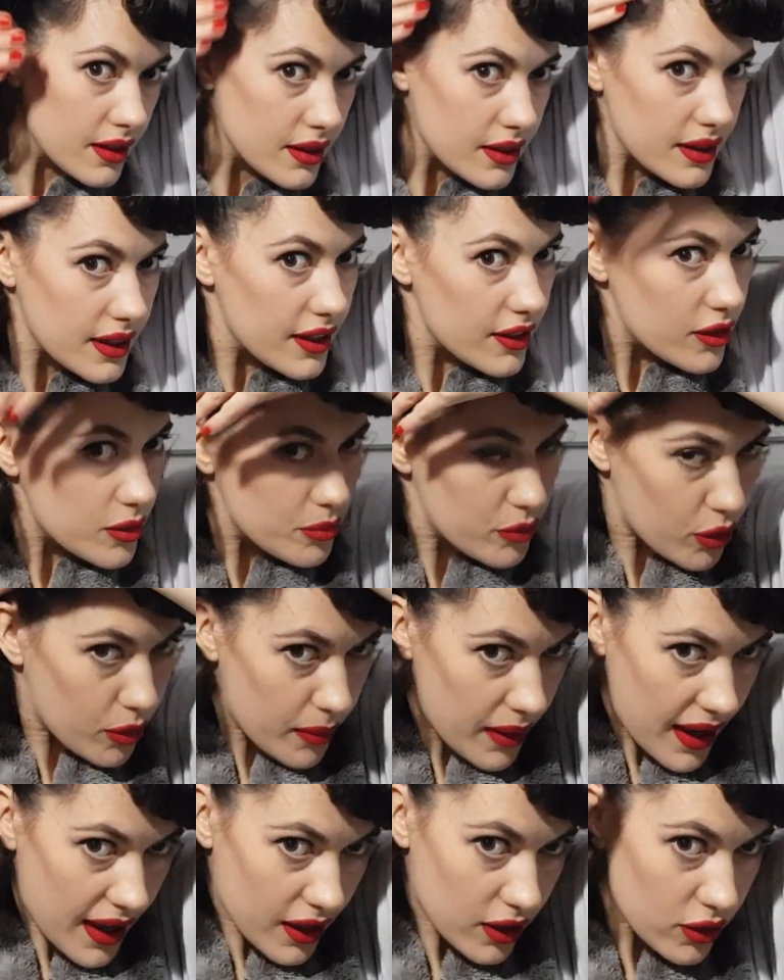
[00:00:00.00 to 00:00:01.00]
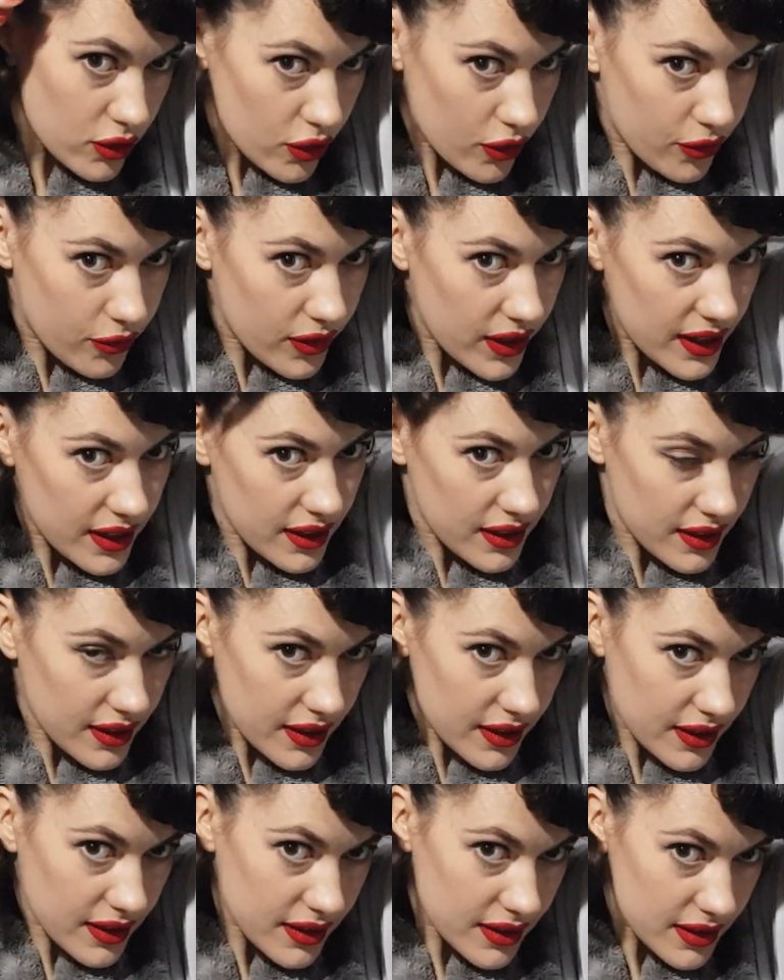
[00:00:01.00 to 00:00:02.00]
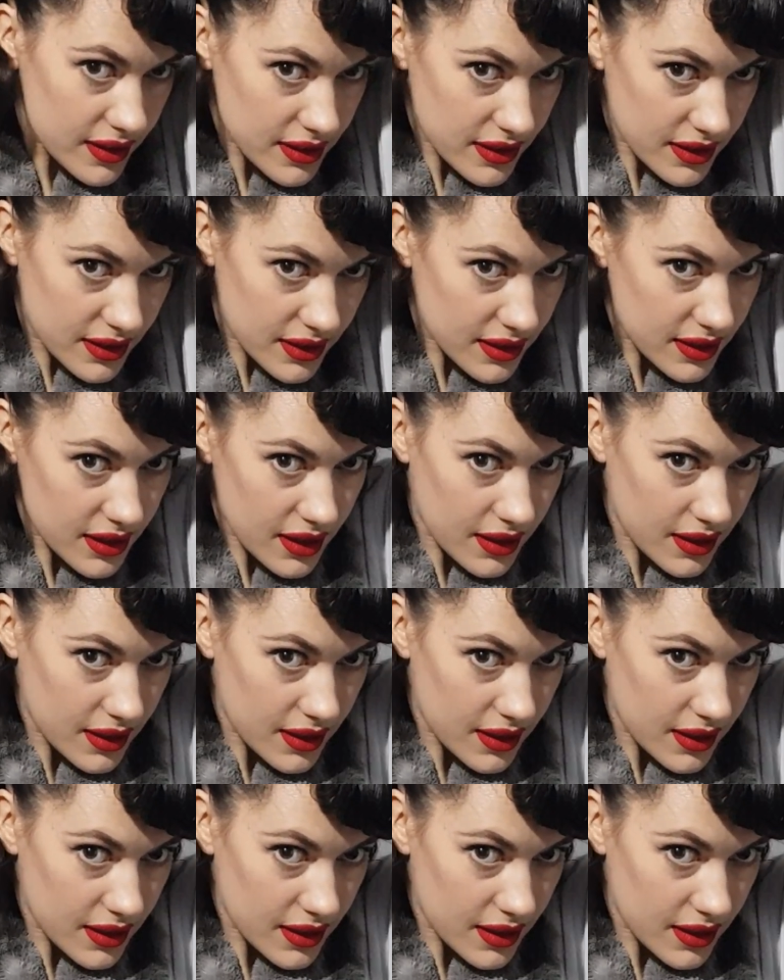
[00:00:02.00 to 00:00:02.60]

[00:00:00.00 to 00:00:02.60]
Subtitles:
Get some pomade on your fingers.